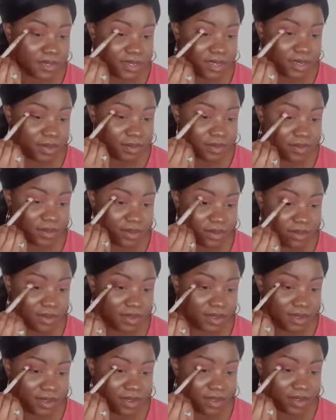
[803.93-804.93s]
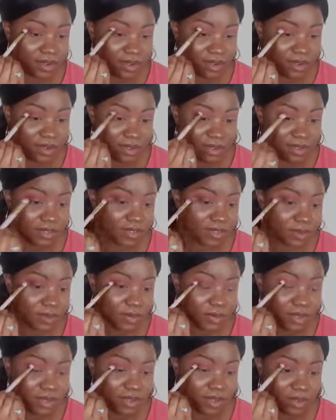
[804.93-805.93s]
depth on there and
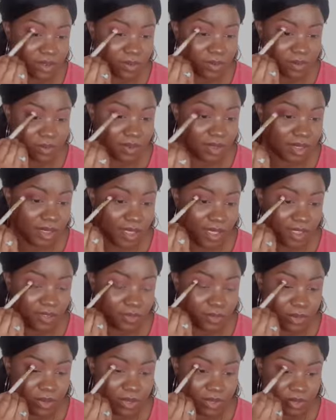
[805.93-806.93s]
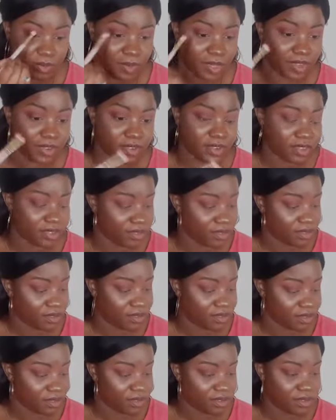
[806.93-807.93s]
just bring it up halfway into my crease.